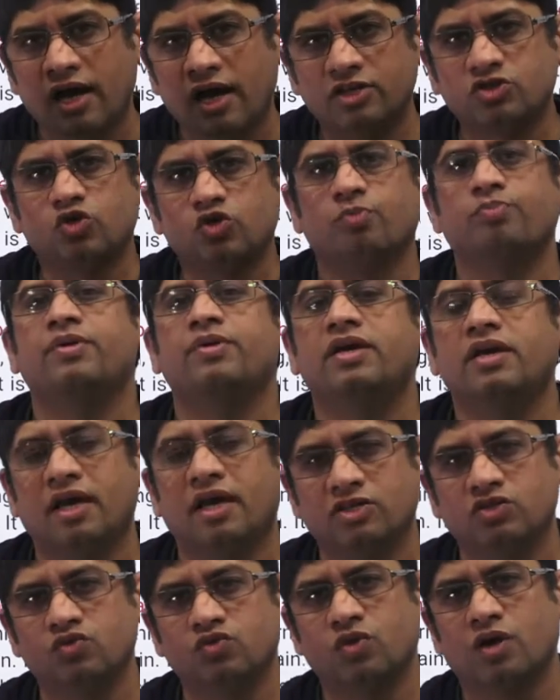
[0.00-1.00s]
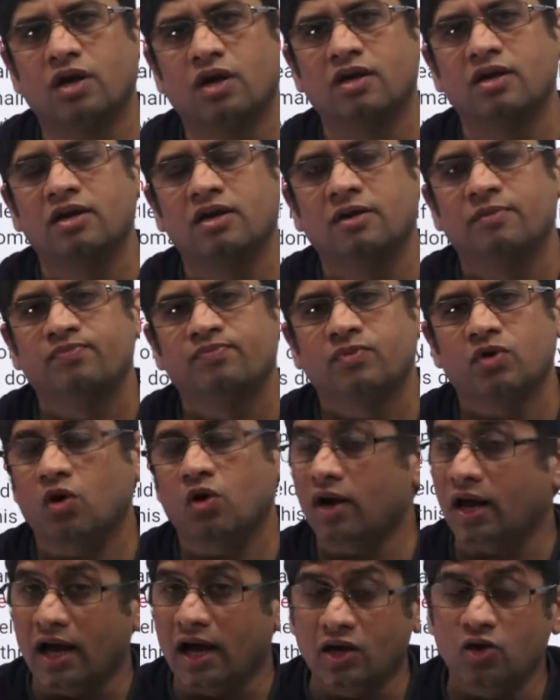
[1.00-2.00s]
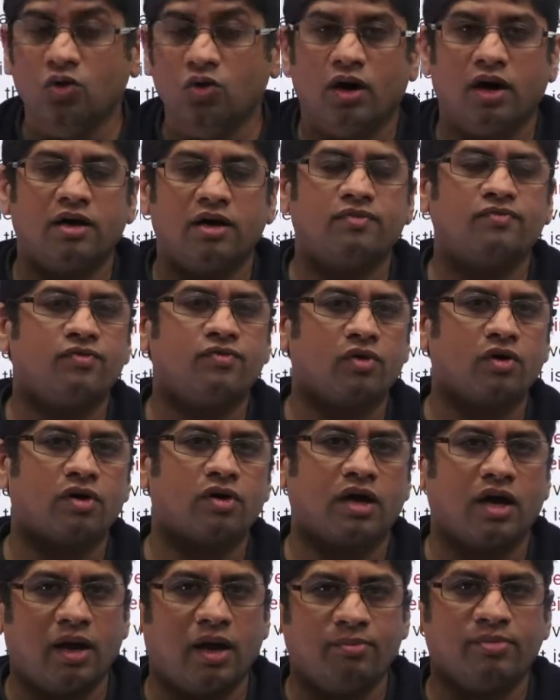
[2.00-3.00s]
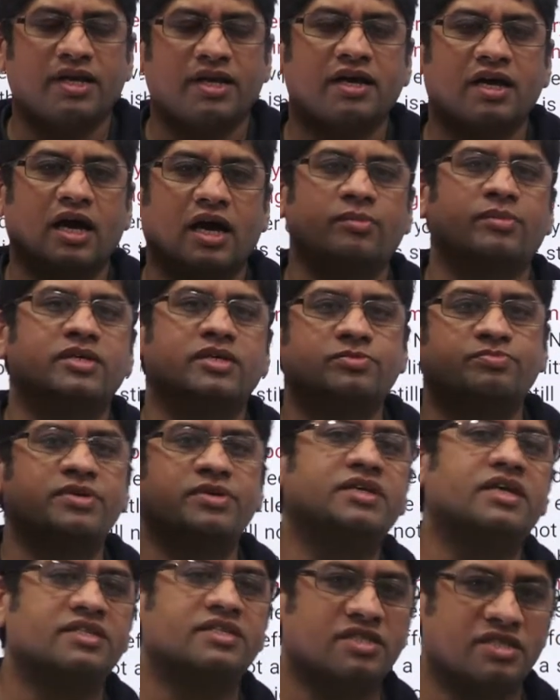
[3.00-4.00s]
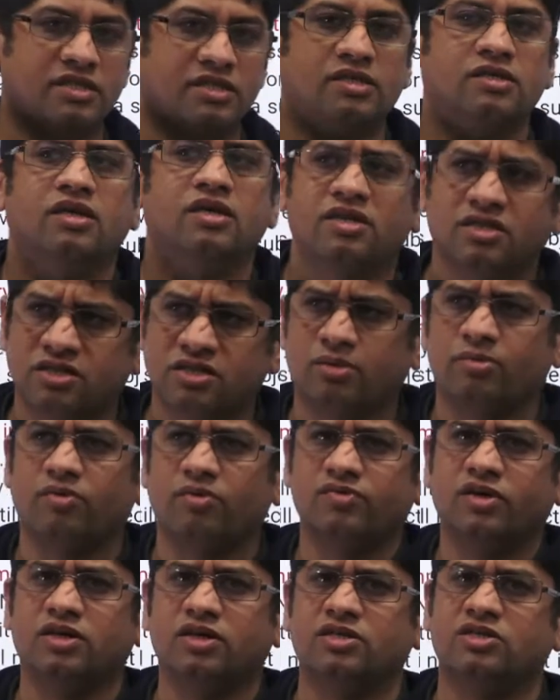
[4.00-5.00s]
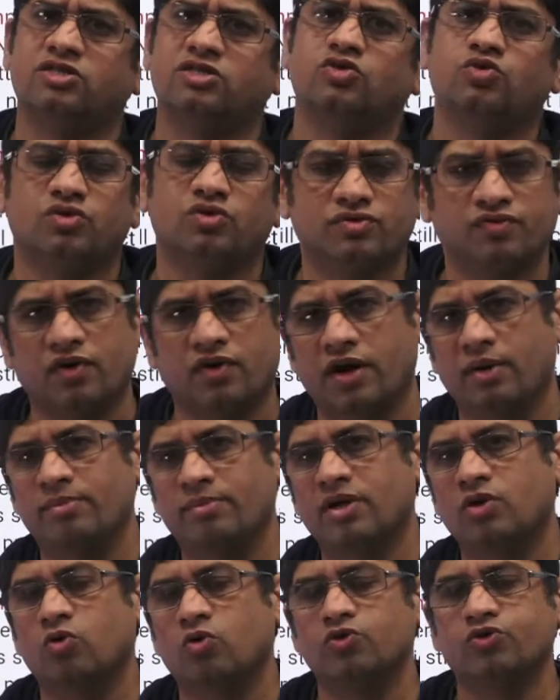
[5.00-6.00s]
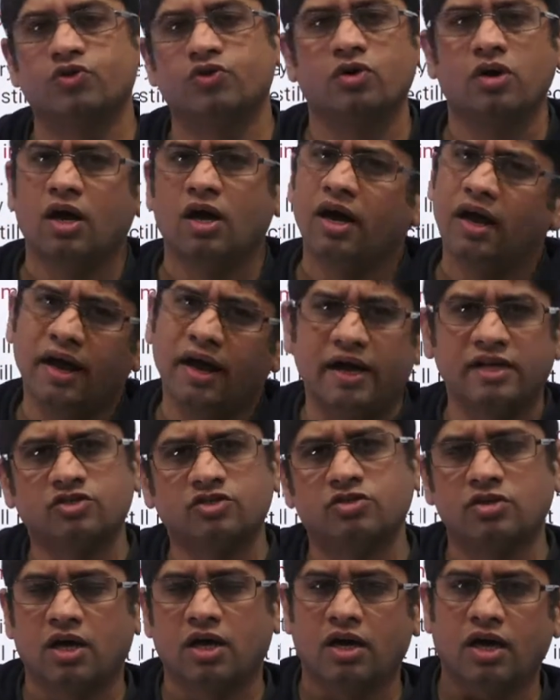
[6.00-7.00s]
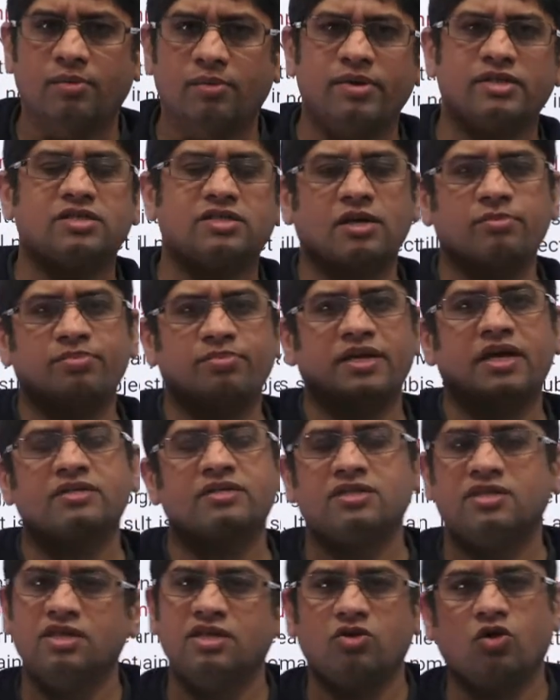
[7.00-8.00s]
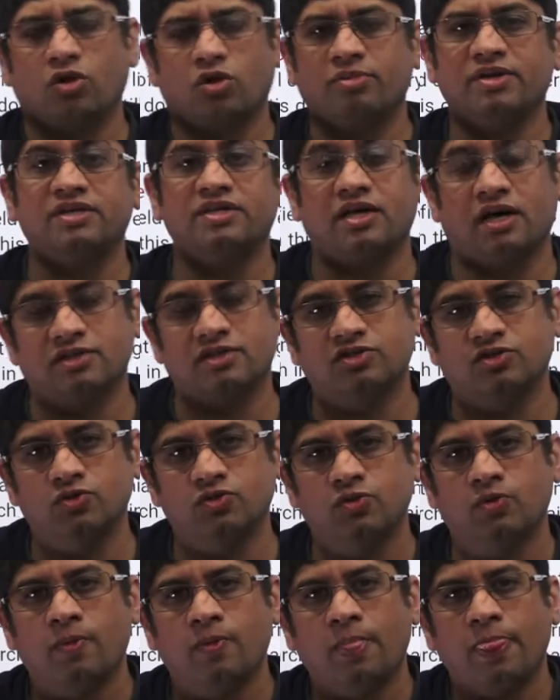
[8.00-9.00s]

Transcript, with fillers: SOP, SOR or LOR for MTech, MS, PhD in some of the institutes for MTech also S, uh, MS and PhD normally they ask you.